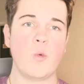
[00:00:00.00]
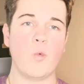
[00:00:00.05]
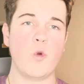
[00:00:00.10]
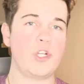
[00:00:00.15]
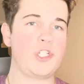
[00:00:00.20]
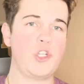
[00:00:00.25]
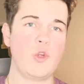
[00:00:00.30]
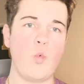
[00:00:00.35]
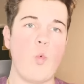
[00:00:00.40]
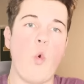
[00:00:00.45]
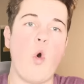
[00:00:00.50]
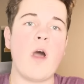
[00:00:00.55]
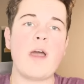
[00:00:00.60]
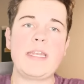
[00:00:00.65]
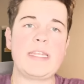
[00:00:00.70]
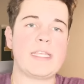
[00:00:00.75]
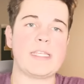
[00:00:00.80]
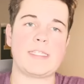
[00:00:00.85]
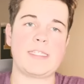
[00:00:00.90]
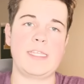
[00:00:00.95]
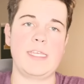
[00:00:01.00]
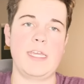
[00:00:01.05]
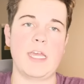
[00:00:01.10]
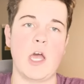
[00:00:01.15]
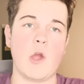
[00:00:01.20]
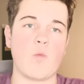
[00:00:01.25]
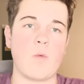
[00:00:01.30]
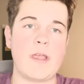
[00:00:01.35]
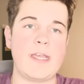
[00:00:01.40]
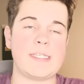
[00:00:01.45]
would you want to see
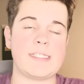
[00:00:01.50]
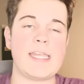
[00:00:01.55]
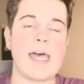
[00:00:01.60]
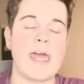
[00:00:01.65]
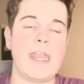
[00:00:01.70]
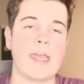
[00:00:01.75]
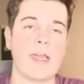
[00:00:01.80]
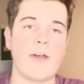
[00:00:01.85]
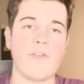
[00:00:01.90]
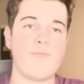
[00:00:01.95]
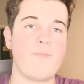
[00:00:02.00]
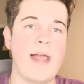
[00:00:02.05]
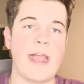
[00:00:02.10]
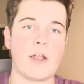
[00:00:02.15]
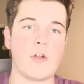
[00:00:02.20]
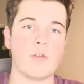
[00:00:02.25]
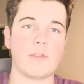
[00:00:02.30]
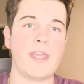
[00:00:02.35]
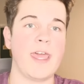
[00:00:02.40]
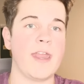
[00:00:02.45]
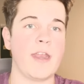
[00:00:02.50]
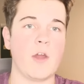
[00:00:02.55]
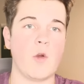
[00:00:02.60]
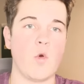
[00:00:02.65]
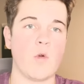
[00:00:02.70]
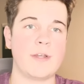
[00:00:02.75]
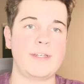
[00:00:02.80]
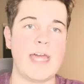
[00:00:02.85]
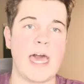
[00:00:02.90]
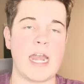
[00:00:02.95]
a re signing of Michael Danna
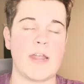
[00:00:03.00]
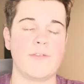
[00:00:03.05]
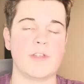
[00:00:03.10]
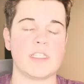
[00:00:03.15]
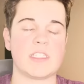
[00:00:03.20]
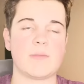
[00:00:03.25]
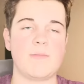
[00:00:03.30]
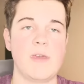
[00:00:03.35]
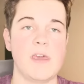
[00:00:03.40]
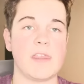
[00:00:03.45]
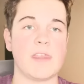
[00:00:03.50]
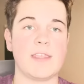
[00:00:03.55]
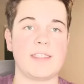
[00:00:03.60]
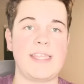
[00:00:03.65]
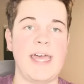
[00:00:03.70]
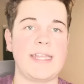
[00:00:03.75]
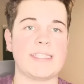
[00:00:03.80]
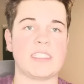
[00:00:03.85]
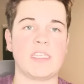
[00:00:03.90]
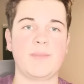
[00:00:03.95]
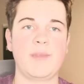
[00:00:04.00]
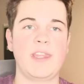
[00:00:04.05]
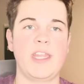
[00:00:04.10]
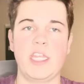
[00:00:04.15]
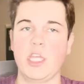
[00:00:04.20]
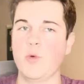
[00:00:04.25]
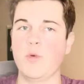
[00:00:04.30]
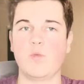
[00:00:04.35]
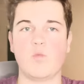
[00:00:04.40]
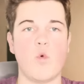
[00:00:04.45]
or Donovan Smith? Is that something
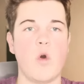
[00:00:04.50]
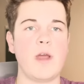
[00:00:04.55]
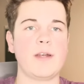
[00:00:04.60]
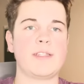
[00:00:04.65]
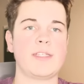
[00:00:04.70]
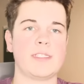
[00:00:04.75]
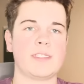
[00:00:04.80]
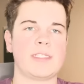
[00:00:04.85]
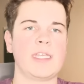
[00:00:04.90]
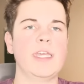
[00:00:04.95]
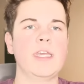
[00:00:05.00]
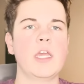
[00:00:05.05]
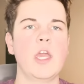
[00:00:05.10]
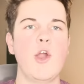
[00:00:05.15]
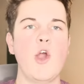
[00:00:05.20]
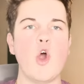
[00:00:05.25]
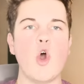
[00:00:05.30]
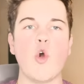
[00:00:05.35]
that you would want to see?